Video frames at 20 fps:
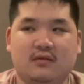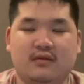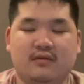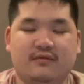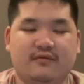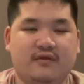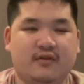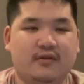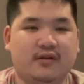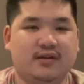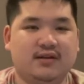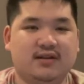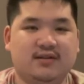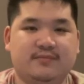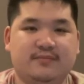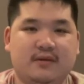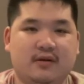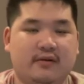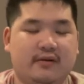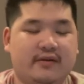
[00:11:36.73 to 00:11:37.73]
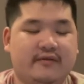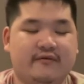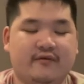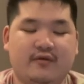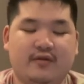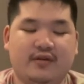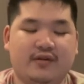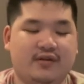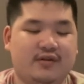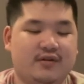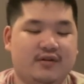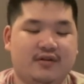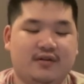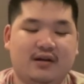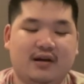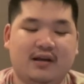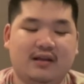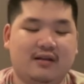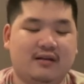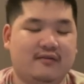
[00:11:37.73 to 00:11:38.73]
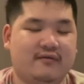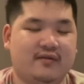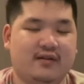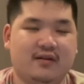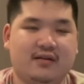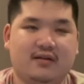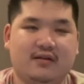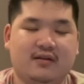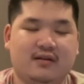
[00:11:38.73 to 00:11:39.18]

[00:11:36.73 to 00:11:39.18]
Very inspiring, very good. I love it.